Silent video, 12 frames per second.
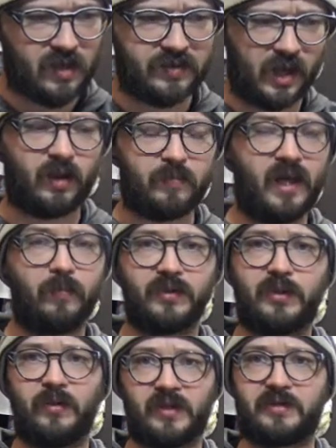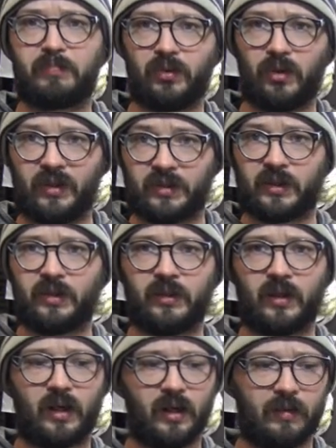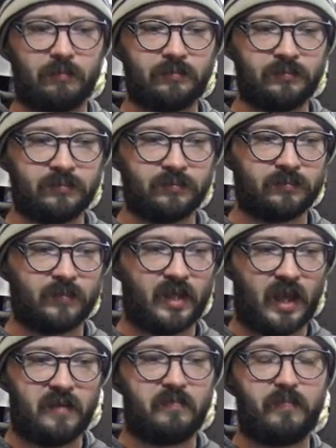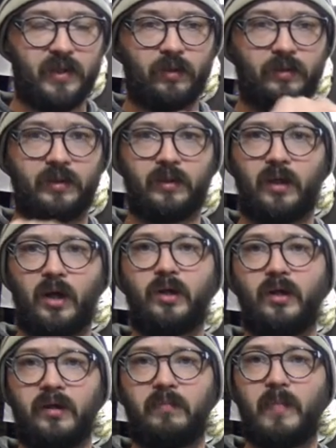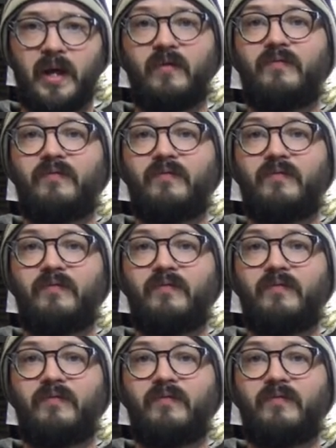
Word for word: that I'll be able to exploit and build a good metal